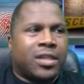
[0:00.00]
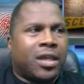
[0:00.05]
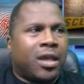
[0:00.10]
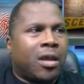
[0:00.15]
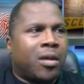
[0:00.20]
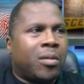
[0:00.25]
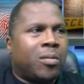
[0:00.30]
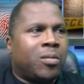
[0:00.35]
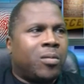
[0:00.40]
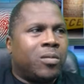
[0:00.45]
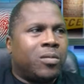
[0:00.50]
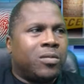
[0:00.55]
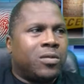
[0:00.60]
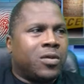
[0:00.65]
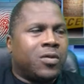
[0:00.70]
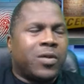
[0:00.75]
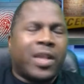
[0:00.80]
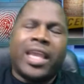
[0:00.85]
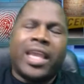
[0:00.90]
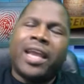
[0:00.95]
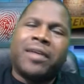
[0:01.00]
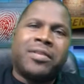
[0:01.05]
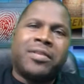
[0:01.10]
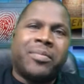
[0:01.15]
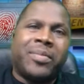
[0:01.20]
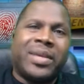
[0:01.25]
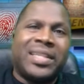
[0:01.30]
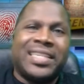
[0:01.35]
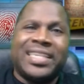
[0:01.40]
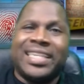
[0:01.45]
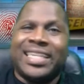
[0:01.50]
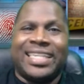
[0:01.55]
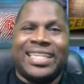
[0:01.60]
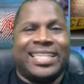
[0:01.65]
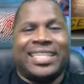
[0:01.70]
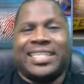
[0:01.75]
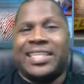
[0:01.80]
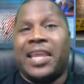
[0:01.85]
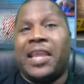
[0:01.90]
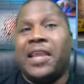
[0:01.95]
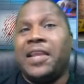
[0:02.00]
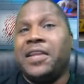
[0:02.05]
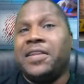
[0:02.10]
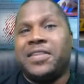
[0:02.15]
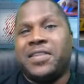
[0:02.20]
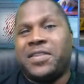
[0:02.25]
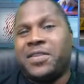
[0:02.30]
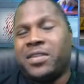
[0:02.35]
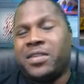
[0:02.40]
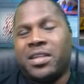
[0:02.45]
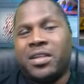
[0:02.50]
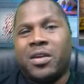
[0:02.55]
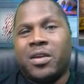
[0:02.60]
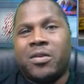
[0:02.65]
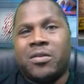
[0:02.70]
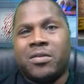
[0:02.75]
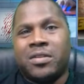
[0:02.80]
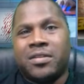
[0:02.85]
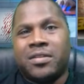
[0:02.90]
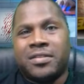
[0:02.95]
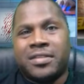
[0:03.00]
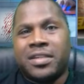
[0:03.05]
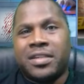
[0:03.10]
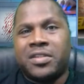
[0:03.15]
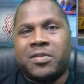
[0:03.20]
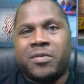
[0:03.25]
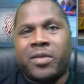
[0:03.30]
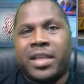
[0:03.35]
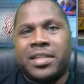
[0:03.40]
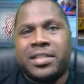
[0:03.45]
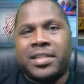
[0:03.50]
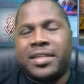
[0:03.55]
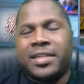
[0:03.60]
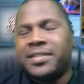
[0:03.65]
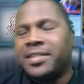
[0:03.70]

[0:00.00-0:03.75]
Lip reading: do they have the ability to change, your situation?